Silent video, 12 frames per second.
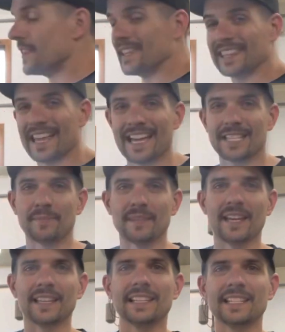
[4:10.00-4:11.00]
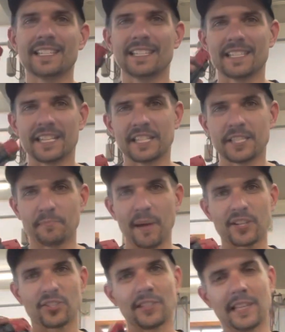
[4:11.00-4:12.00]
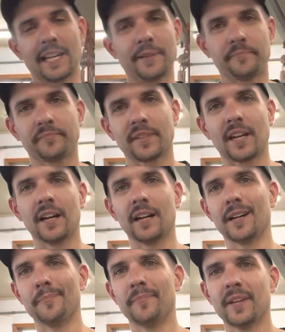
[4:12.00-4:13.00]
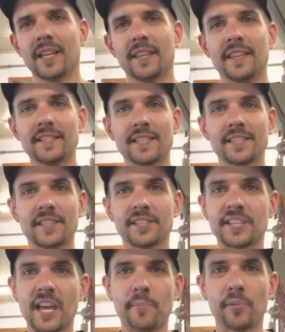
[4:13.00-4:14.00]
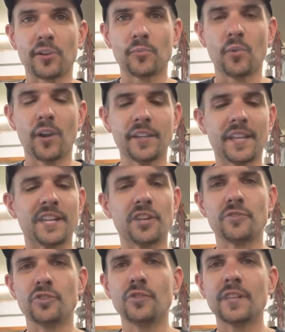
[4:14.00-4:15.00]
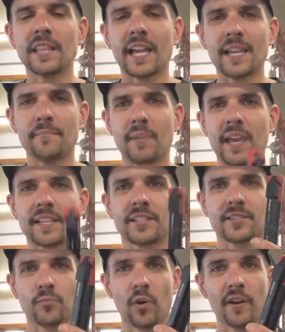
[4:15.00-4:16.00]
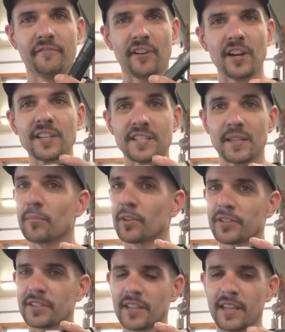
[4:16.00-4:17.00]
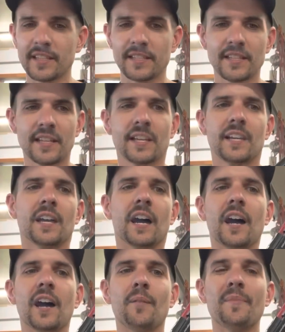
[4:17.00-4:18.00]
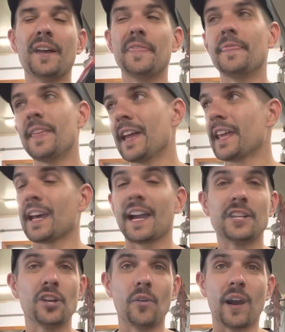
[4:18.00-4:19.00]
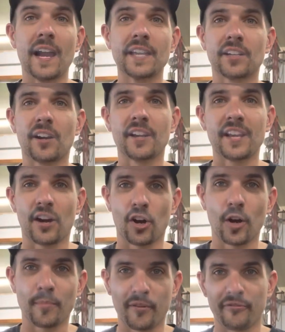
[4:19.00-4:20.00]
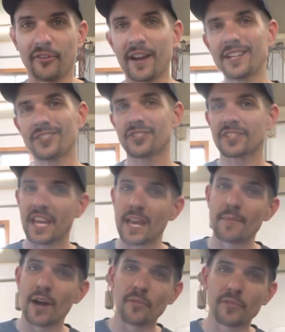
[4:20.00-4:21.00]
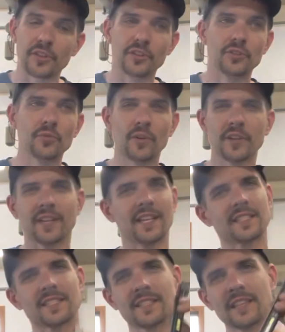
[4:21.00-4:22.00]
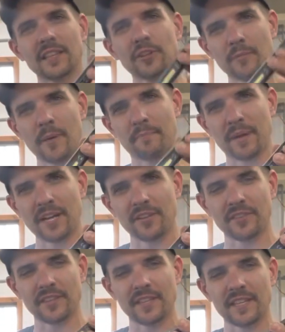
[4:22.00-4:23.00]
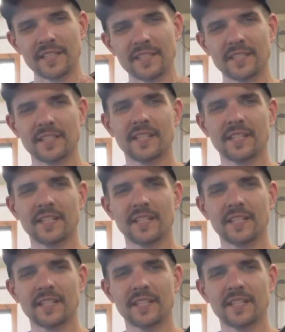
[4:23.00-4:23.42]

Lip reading: then last but not least is an inspection light. This is the snap-on one. I know Unilight makes one very similar to this. And then I know Icon at Harbor Freight just came out with a new one. It's a little bit bigger than this,